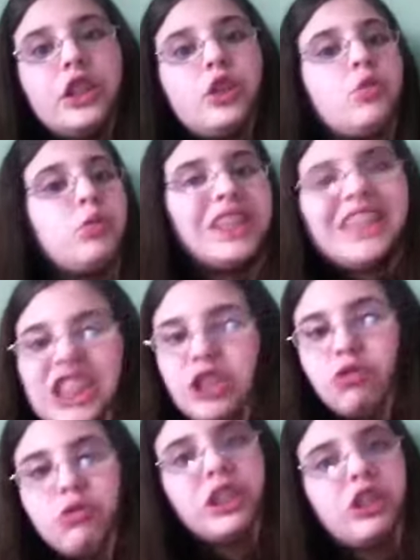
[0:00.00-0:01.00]
So I can't
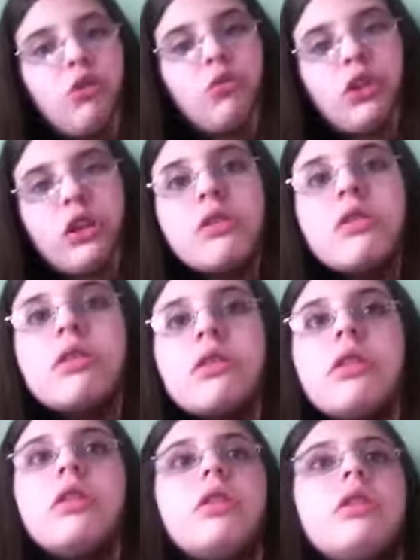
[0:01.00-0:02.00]
really go
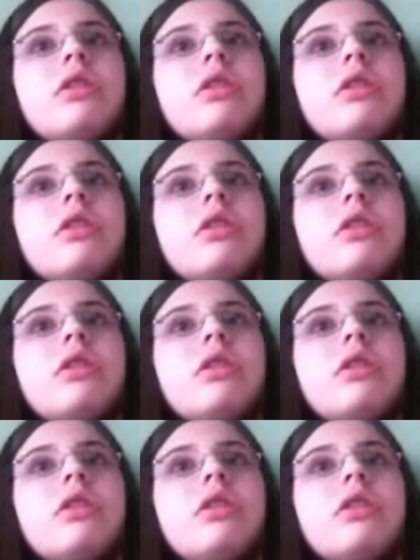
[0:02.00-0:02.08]
look.